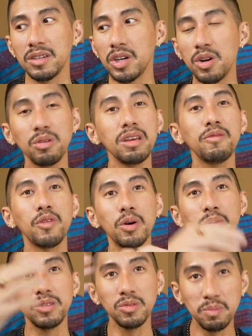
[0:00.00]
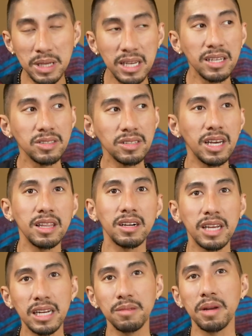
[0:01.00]
You're looking forward to being
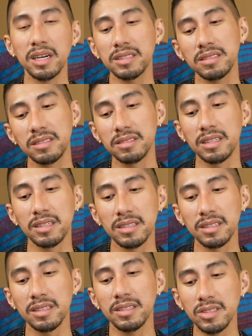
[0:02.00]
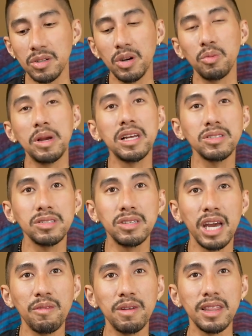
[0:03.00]
together, getting married. So you're willing to
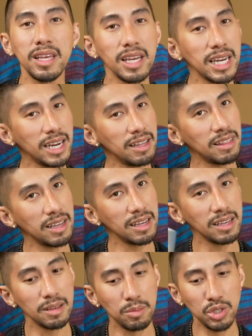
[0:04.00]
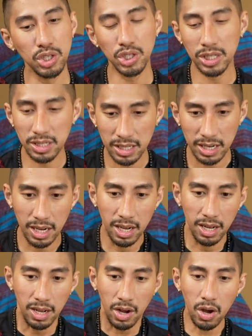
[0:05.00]
do everything and anything, Magician.
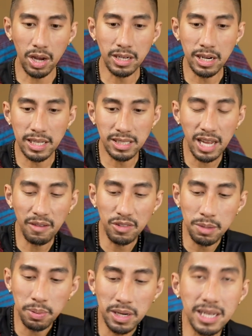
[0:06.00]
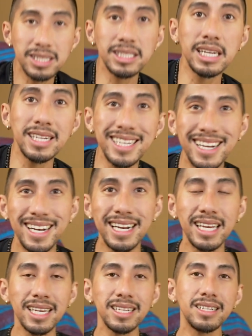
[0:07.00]
All right, then let's dive deeper in the extended.
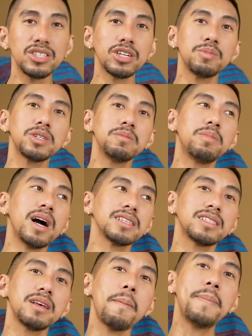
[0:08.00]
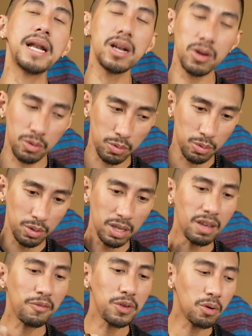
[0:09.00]
Link in the description box below.
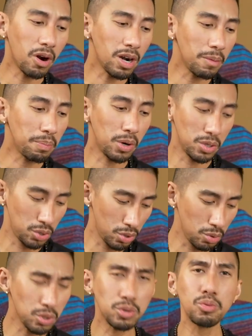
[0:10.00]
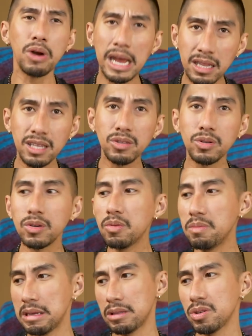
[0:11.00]
If you are a person who's ready to
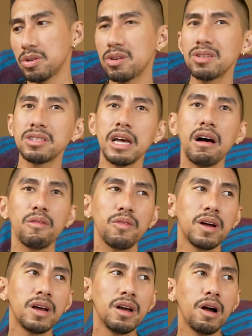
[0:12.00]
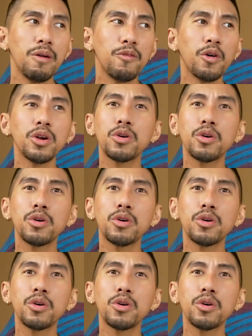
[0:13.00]
commit to yourself for